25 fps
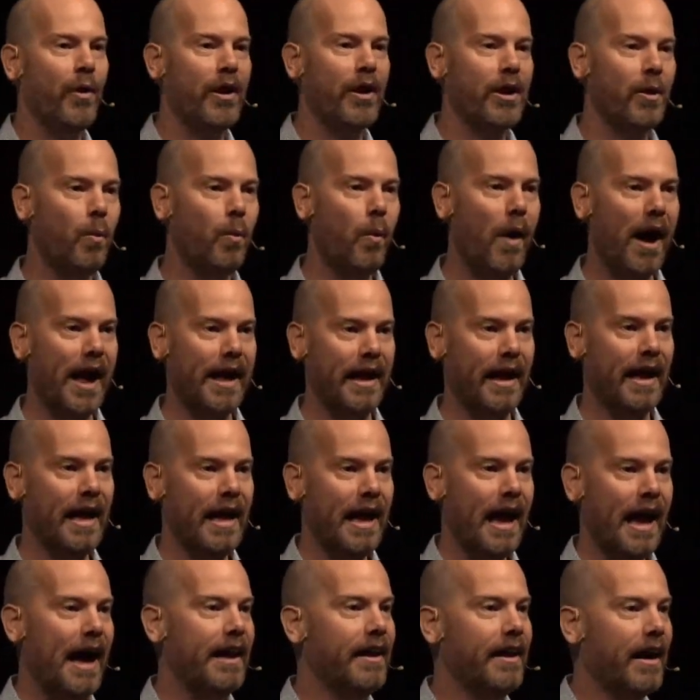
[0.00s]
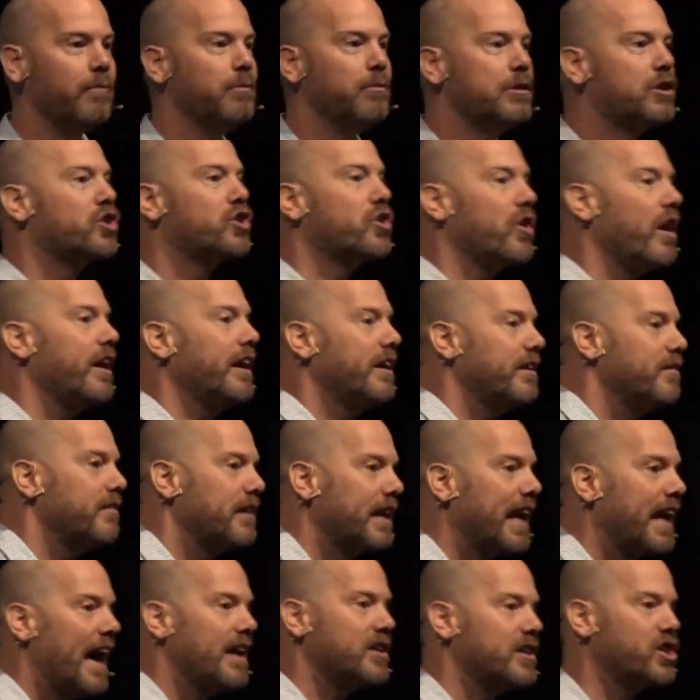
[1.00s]
run away, and I would try
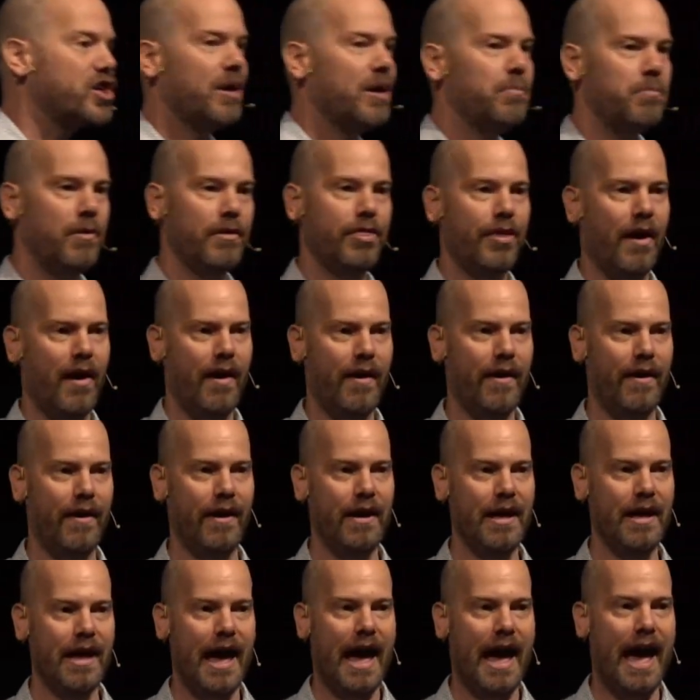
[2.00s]
and catch up with her,